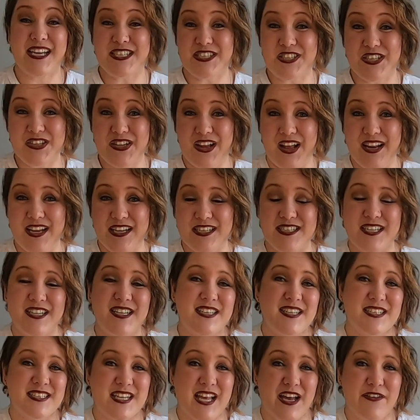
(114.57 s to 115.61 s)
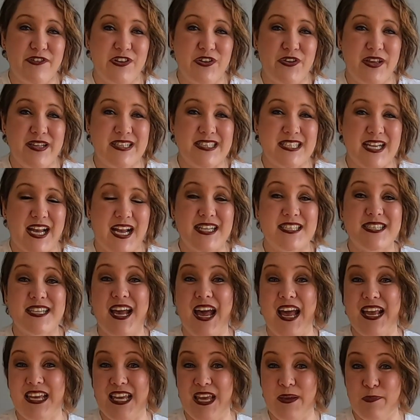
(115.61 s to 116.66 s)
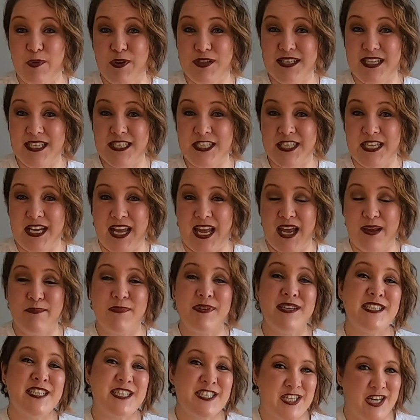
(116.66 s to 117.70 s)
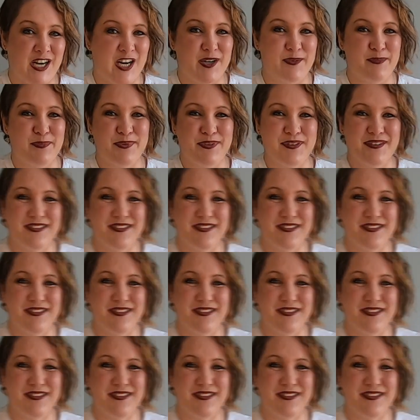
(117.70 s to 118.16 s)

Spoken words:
Test your knowledge, discover new insights, and keep your teaching game sharp.